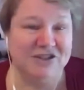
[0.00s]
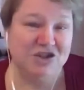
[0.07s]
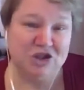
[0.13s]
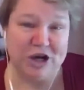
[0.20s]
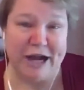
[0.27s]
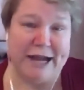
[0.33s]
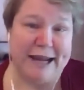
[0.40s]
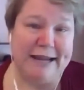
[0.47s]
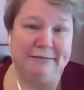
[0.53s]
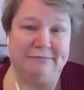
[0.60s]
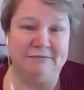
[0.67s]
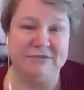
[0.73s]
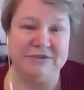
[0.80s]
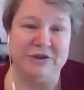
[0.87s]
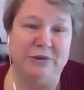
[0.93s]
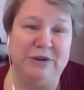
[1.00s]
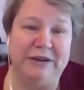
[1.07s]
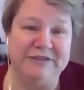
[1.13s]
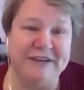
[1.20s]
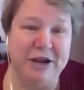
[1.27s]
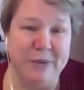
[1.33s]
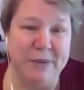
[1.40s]
training, so
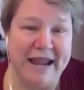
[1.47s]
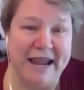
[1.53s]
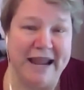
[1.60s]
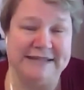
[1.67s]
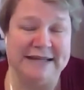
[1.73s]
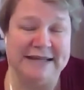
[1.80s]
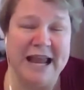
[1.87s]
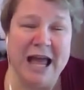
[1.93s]
lifting weights,